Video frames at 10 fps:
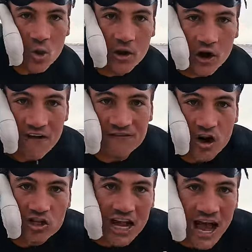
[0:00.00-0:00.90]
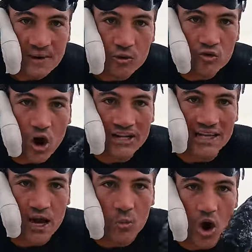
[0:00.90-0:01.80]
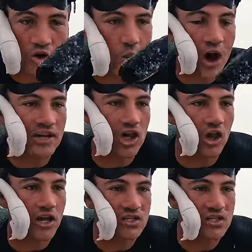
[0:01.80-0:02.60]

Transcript: We got our first animal right here worth $1.